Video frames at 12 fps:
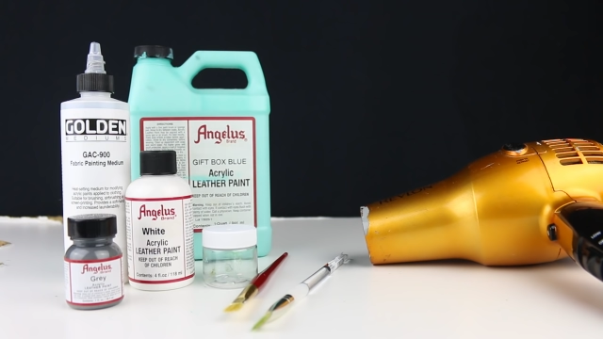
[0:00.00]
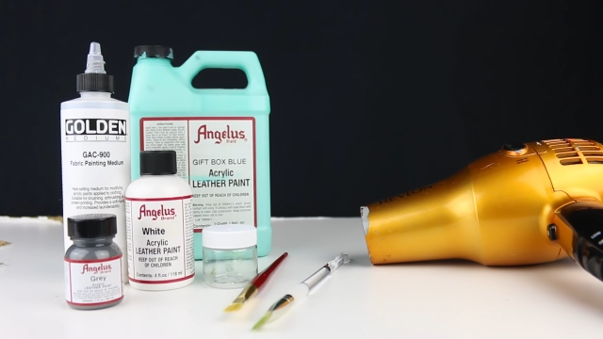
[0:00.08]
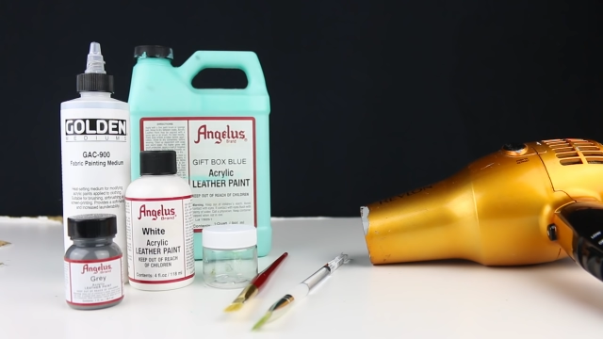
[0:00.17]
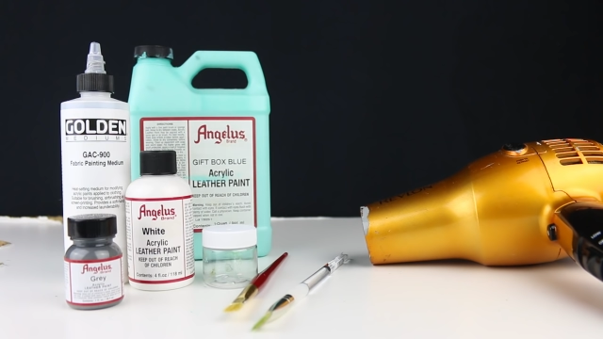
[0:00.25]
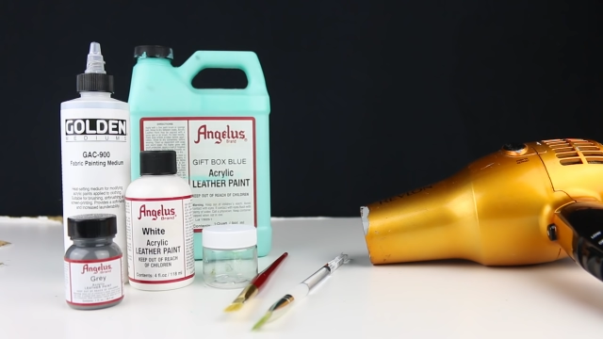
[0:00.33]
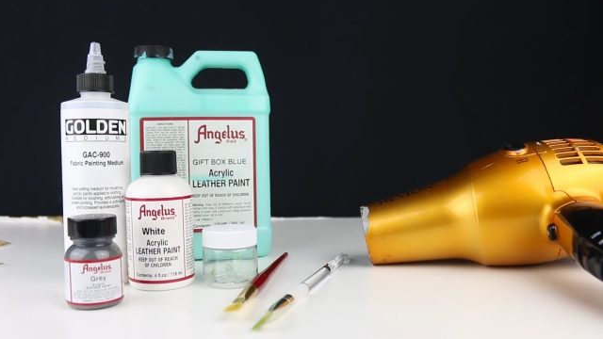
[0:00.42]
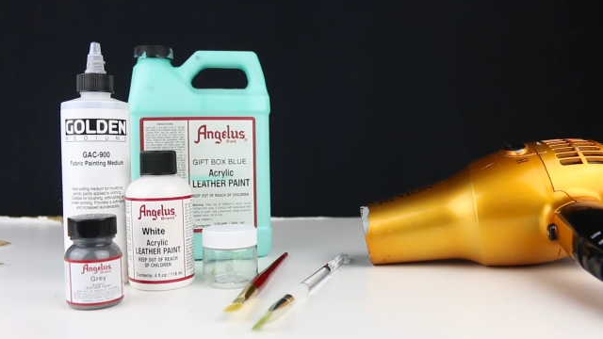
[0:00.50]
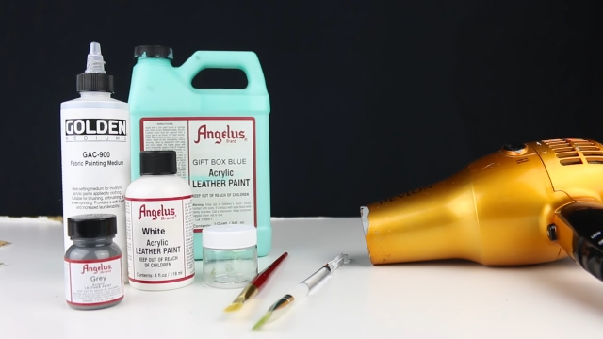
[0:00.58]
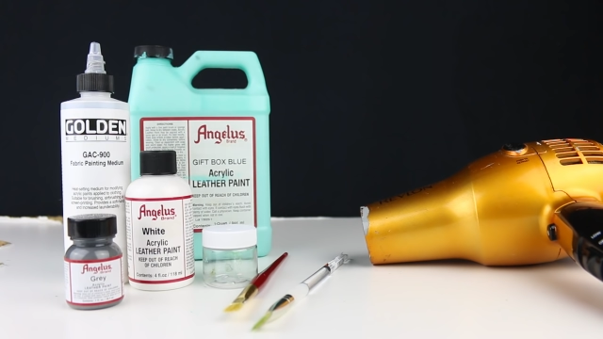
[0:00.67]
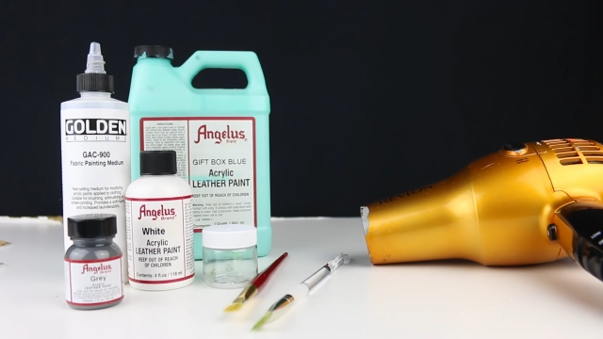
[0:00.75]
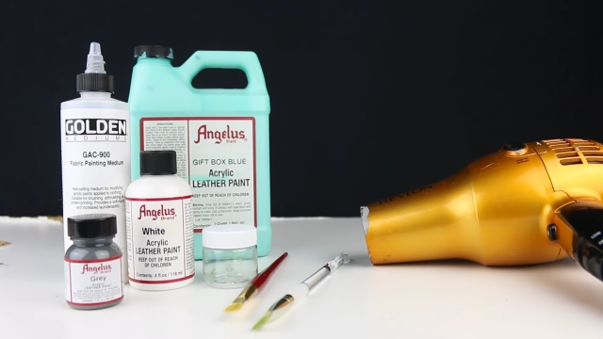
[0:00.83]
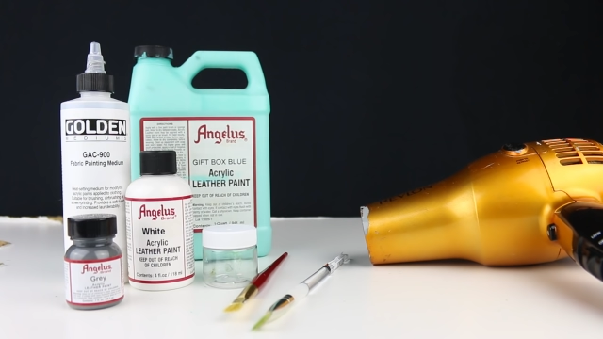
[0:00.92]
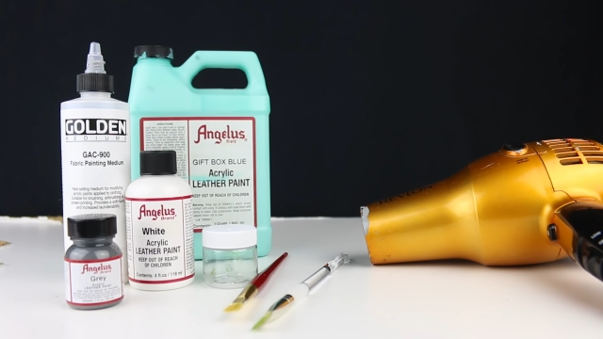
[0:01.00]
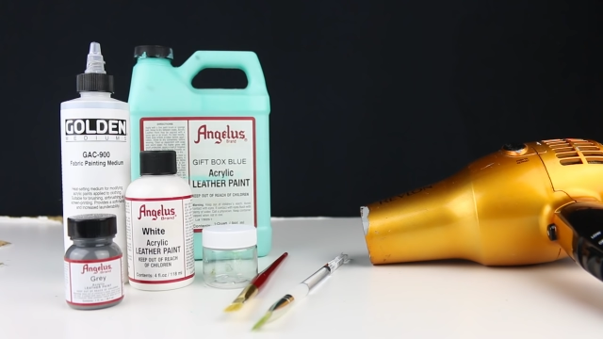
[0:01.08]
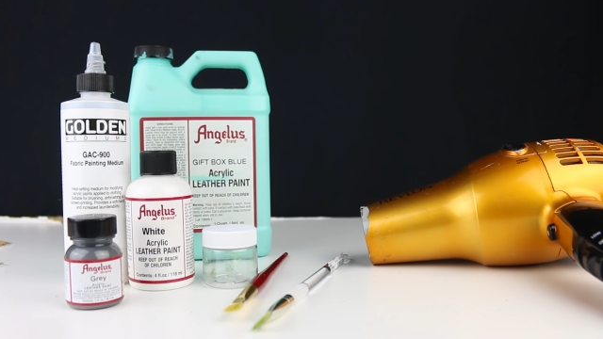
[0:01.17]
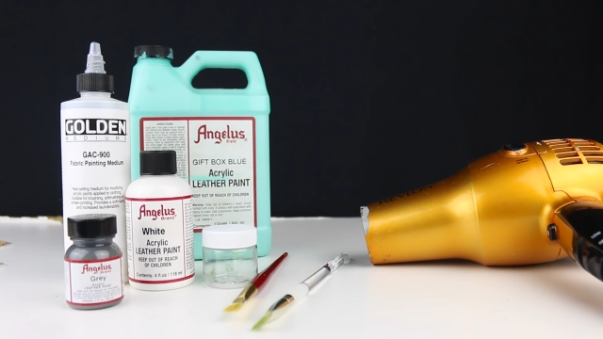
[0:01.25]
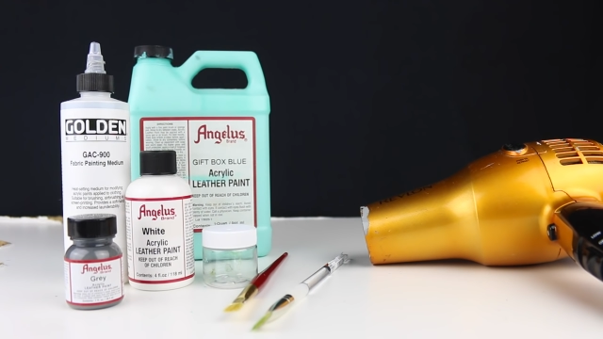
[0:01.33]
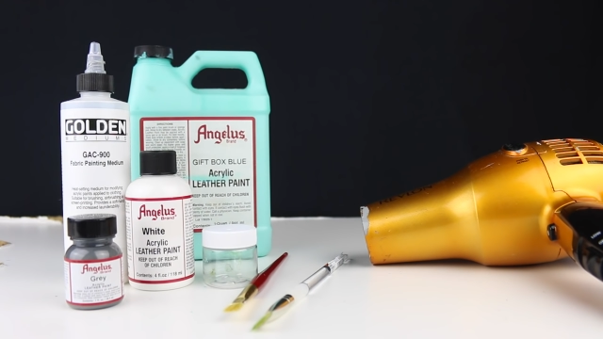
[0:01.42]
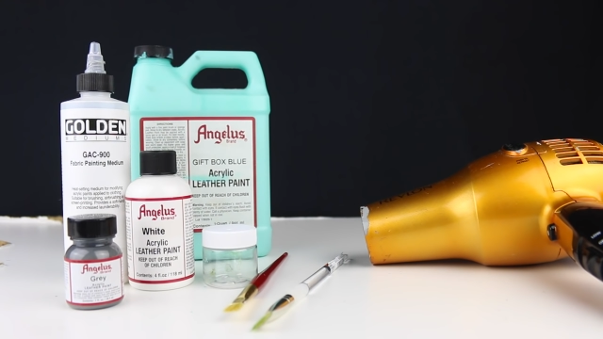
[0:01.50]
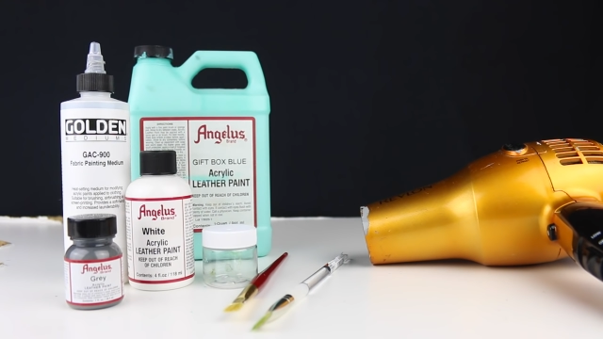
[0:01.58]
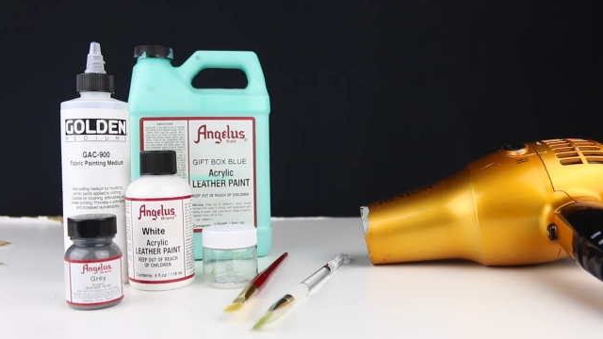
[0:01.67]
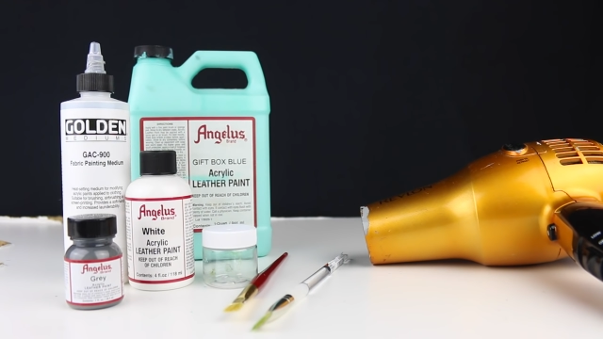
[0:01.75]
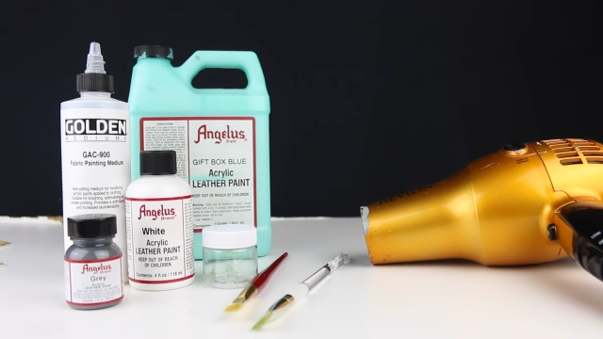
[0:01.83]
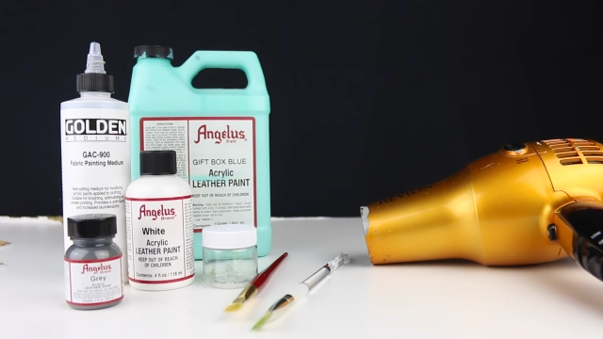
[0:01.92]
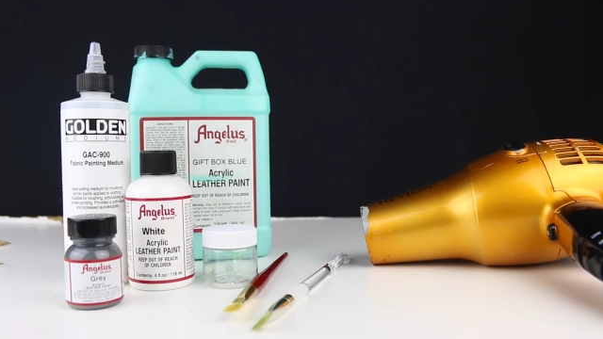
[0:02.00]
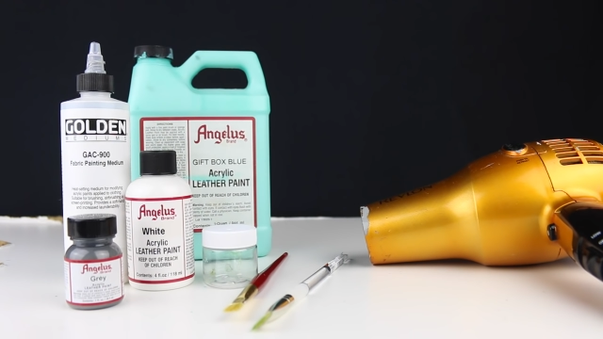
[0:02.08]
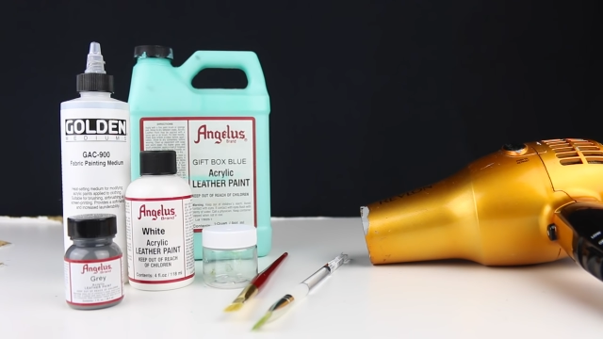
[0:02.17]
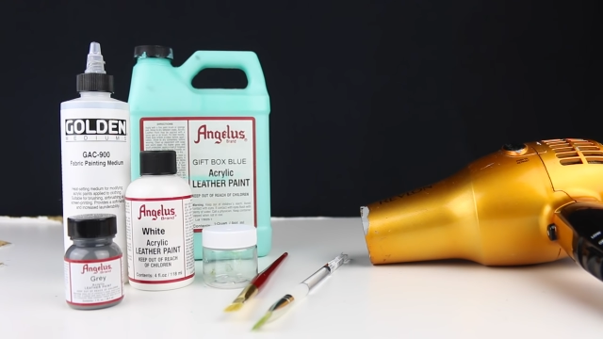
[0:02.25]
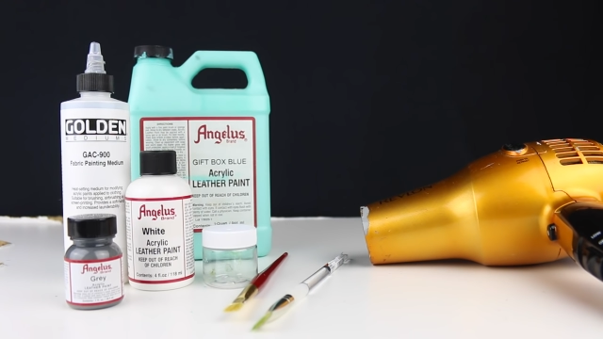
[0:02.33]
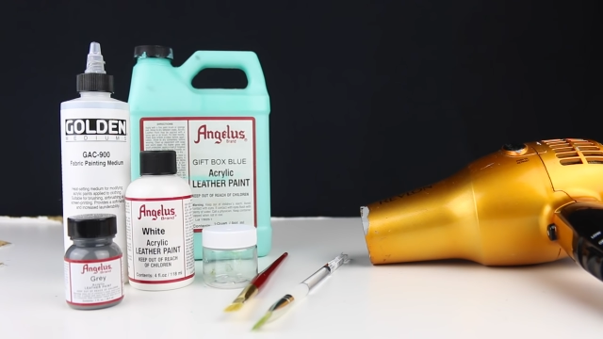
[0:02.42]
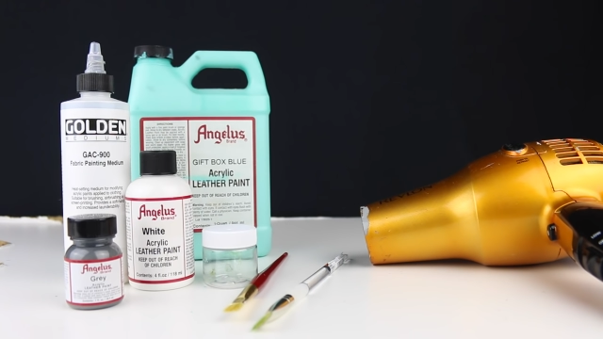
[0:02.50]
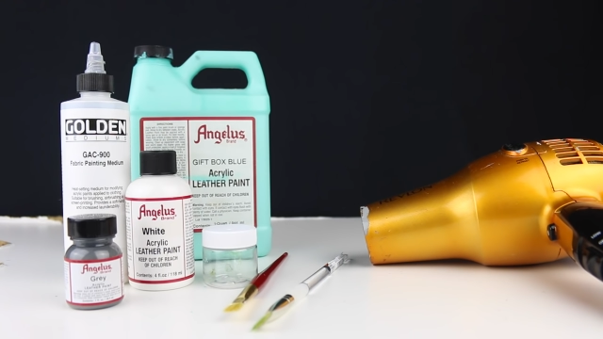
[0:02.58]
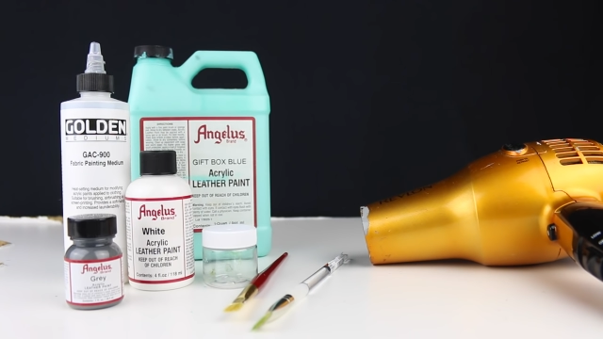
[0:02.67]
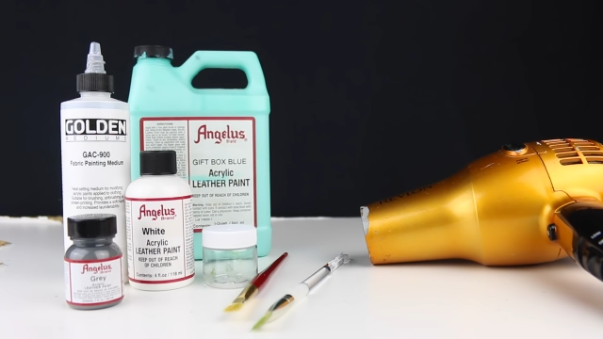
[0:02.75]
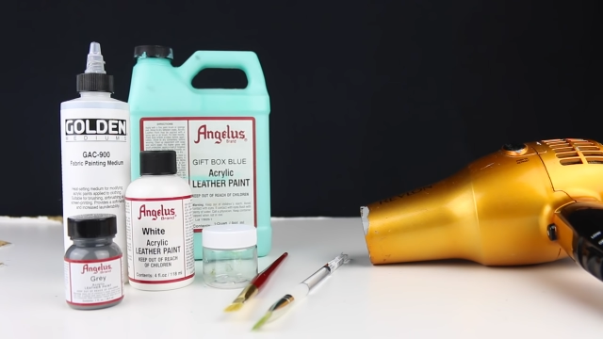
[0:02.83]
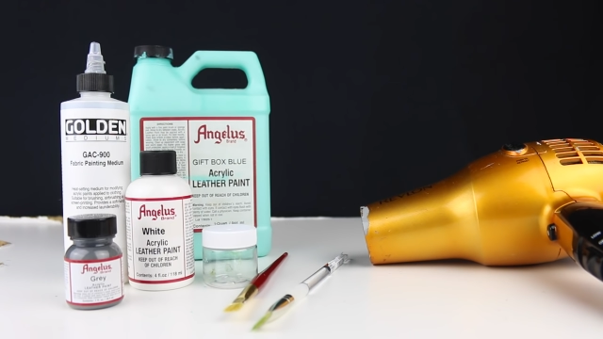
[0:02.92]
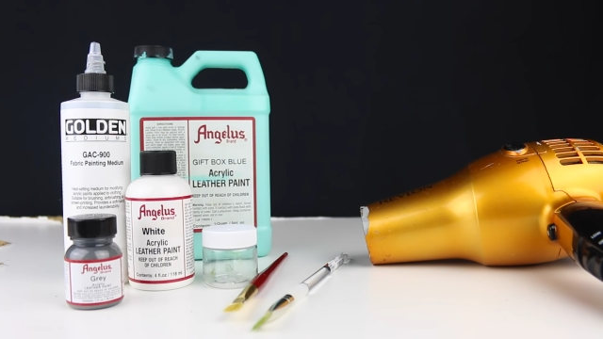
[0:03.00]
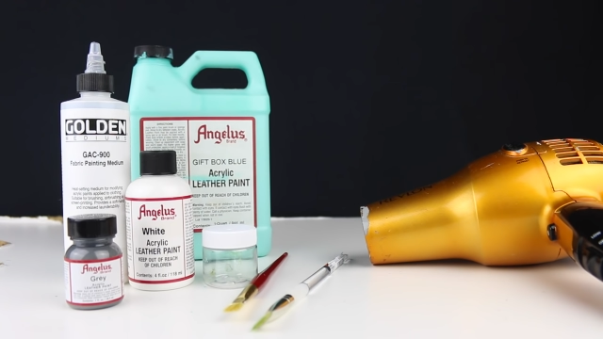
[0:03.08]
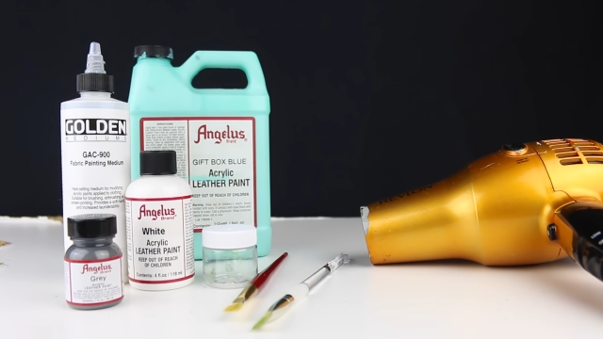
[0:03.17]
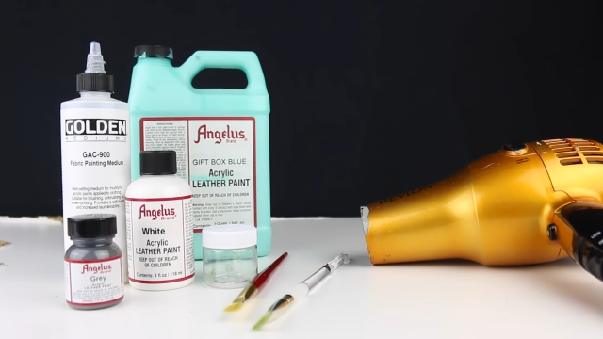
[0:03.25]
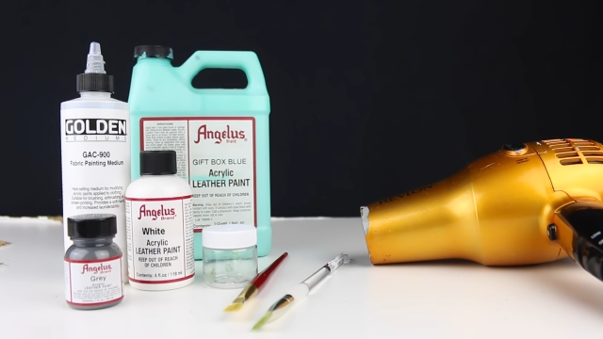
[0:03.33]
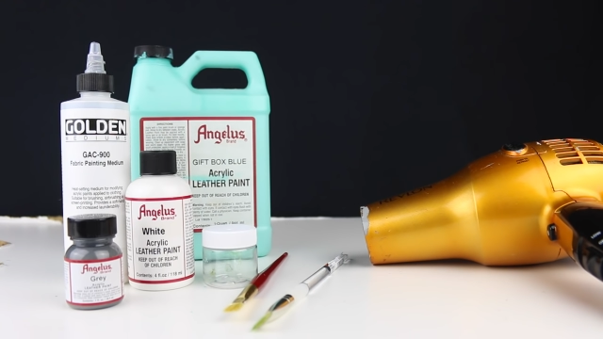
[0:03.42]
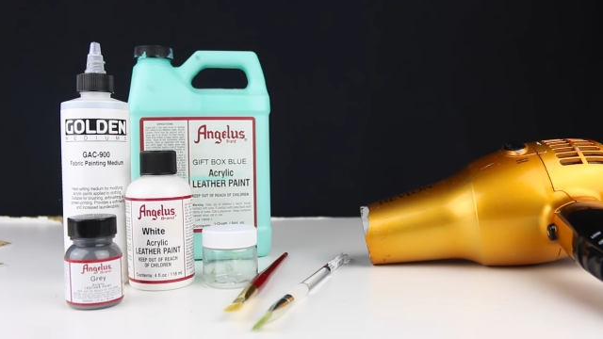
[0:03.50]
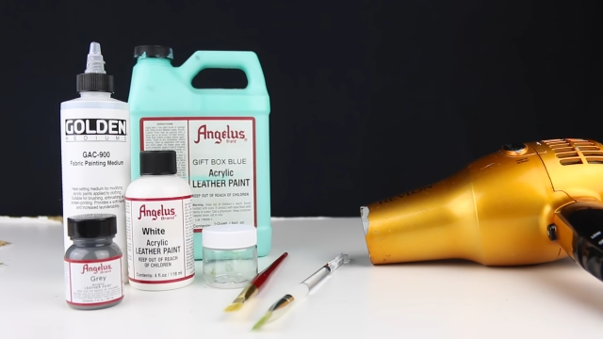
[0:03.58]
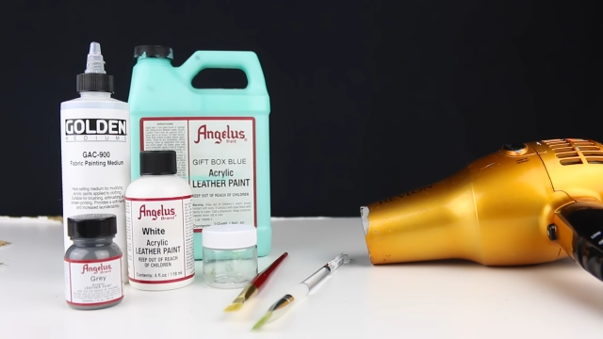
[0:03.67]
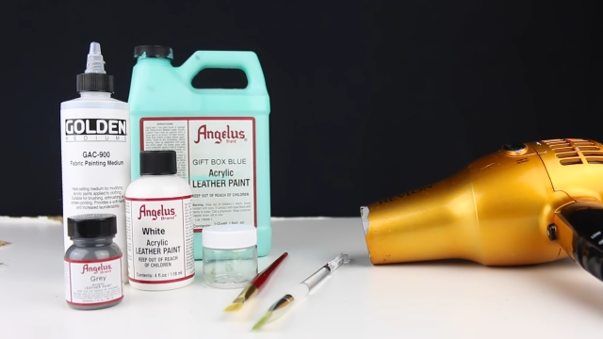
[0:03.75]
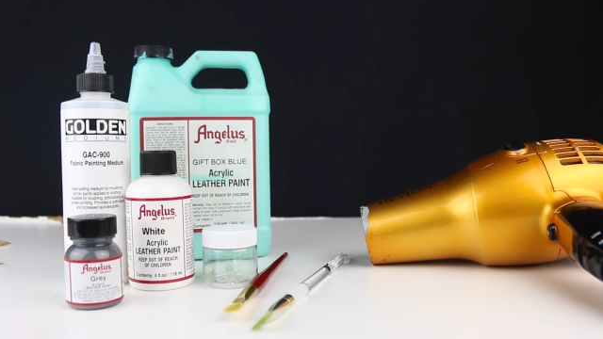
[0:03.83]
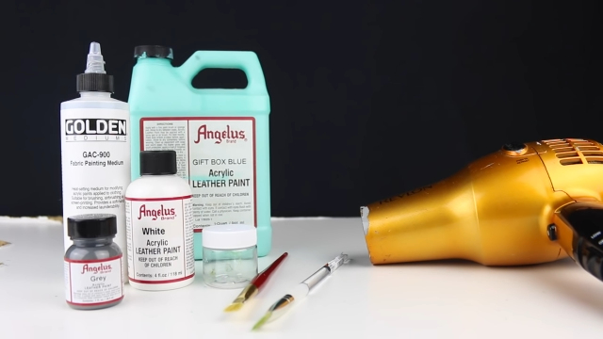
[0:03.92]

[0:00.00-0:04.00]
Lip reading: Nobody's mouth can be seen.